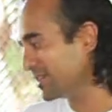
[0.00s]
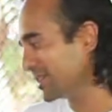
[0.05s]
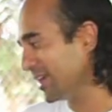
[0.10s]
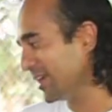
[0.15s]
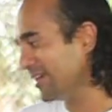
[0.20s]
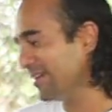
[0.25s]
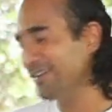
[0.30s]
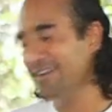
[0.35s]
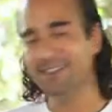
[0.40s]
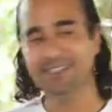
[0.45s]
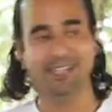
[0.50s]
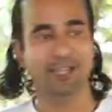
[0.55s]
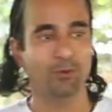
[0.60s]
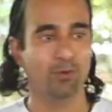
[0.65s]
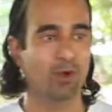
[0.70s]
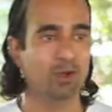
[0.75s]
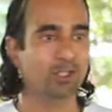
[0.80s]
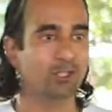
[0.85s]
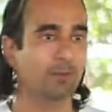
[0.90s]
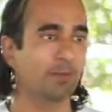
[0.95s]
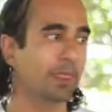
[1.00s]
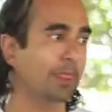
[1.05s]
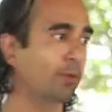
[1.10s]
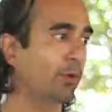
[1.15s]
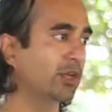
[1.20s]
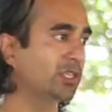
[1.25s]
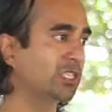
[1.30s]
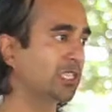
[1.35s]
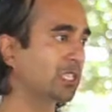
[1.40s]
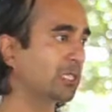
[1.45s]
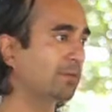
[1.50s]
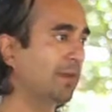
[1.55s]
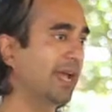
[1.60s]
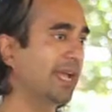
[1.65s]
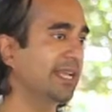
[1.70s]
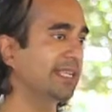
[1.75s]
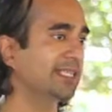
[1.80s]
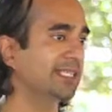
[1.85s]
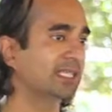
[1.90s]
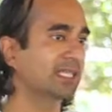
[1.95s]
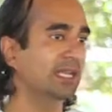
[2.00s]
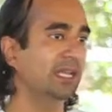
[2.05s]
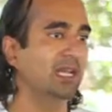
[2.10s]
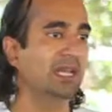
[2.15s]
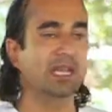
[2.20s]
So watch this space,